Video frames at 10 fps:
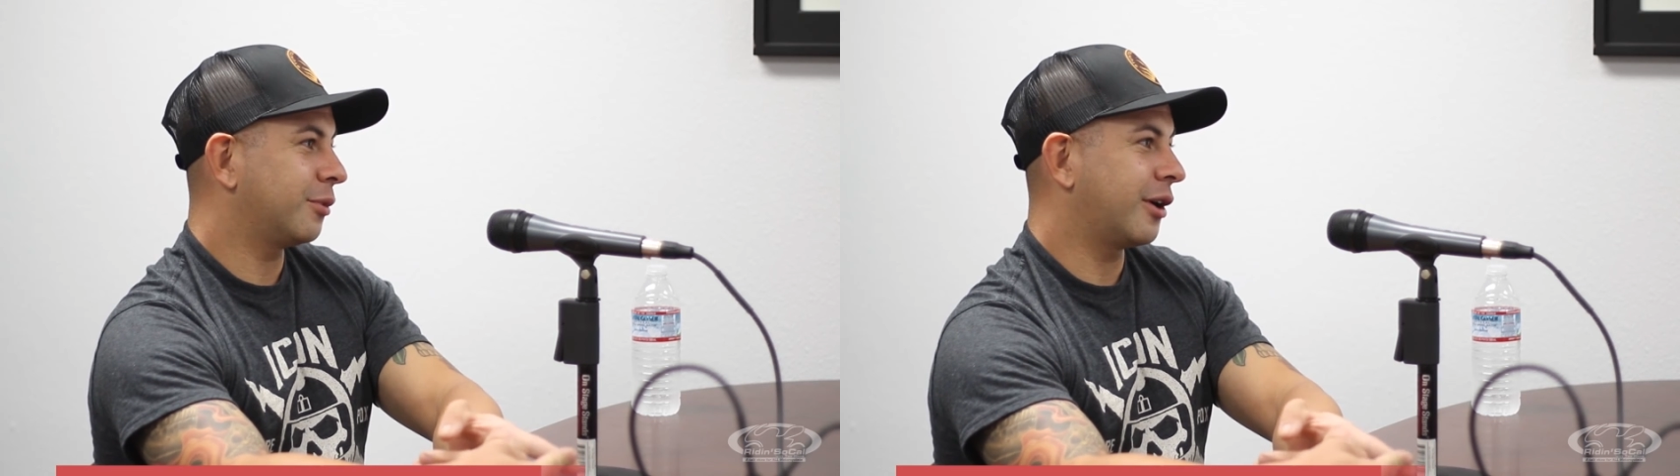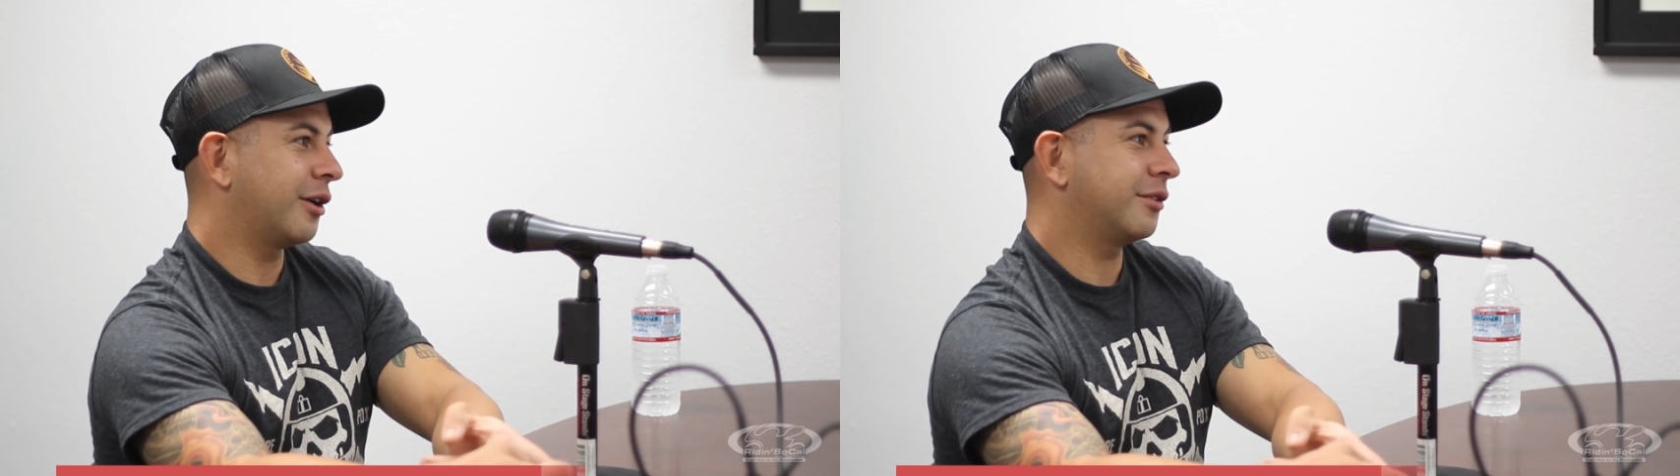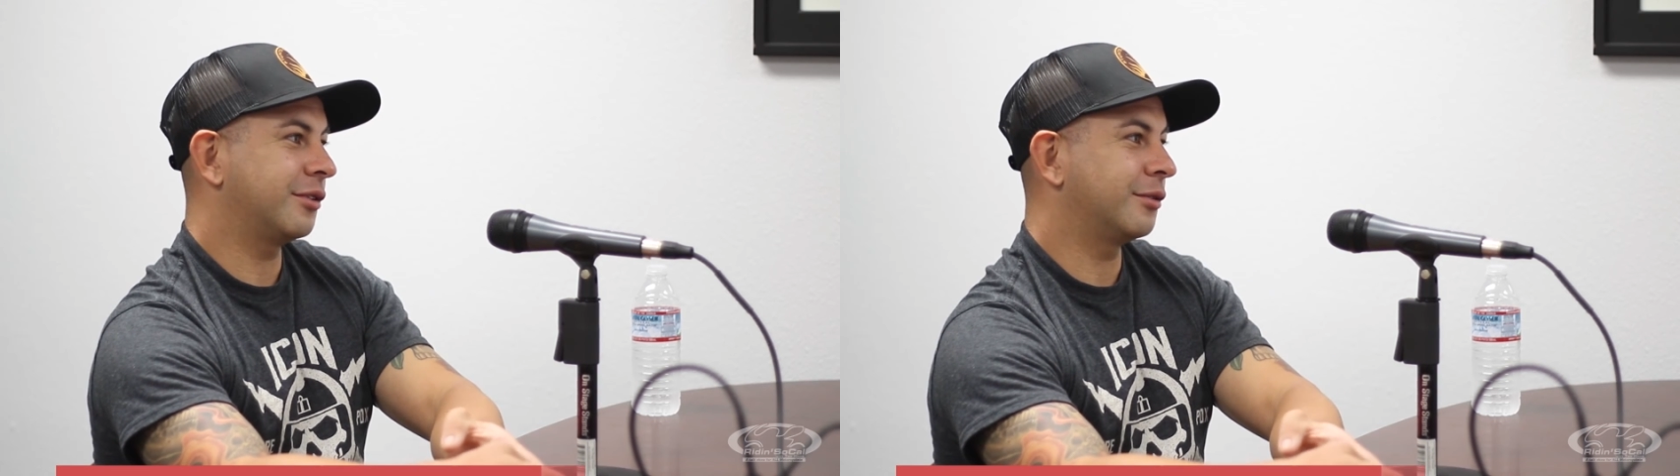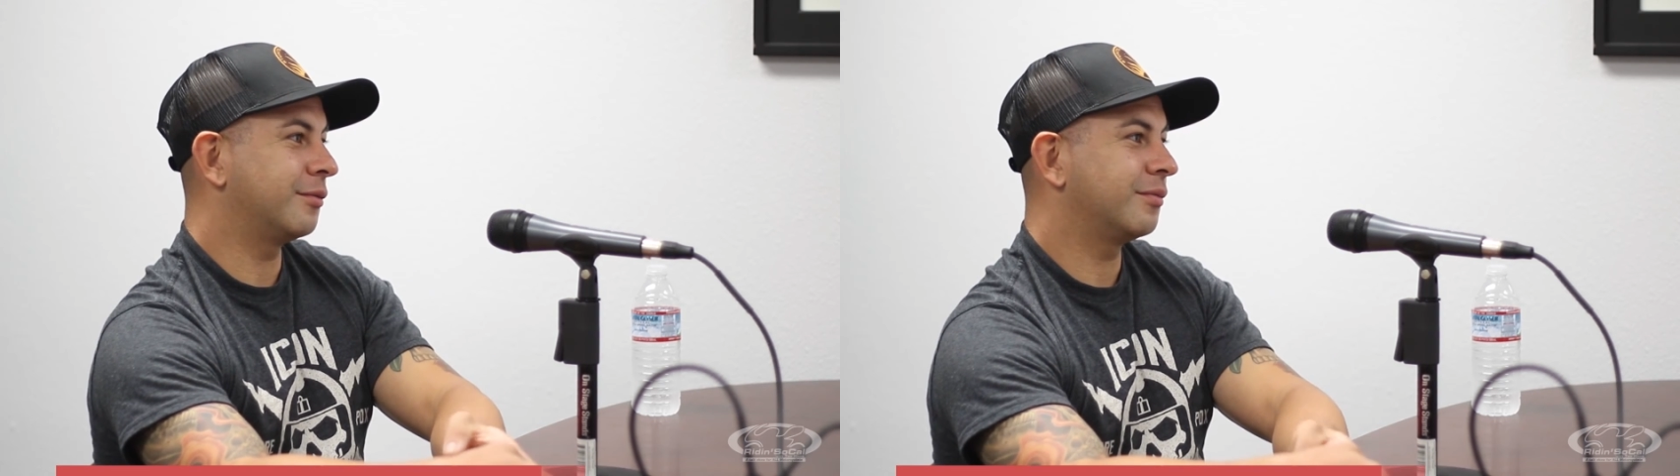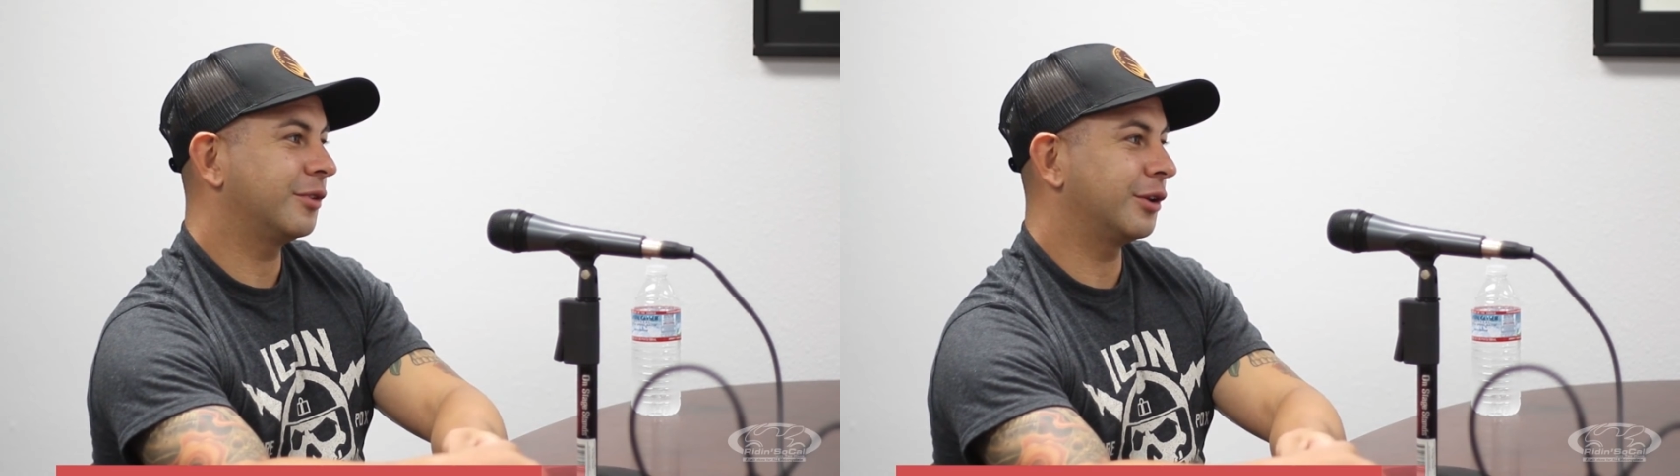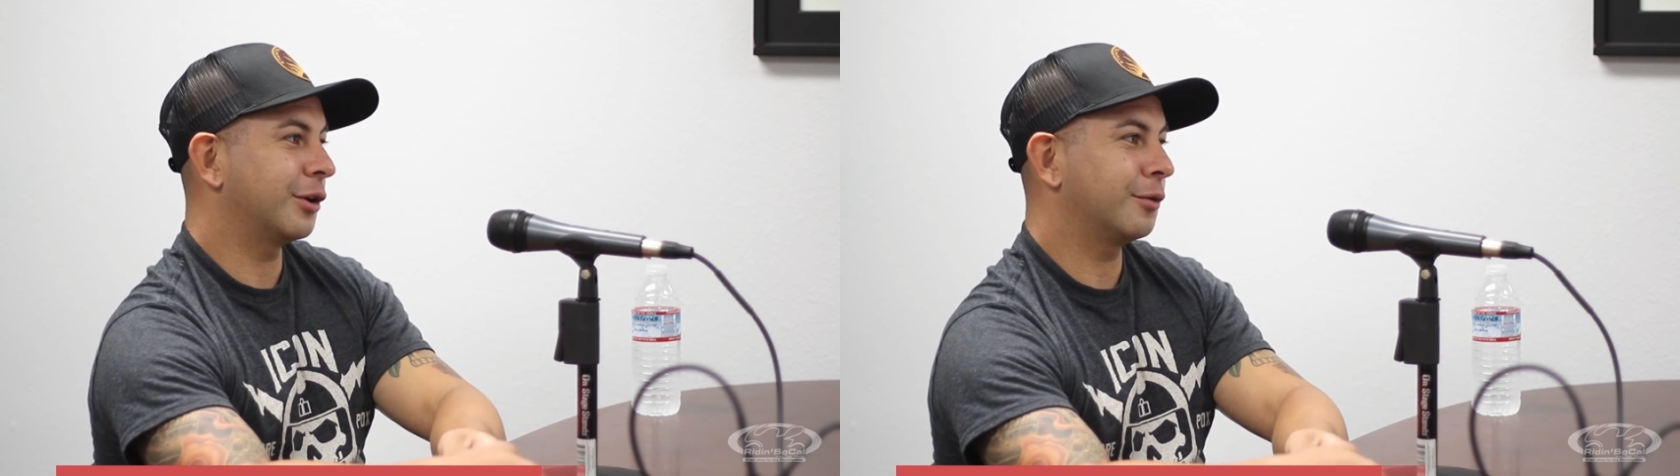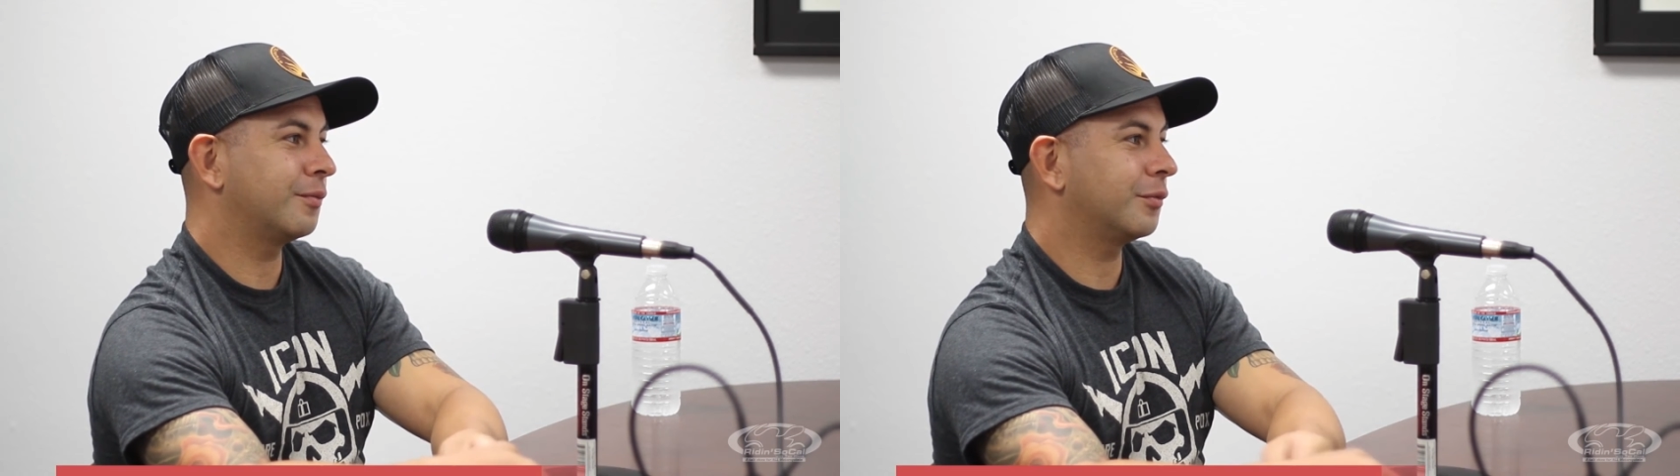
prior to going out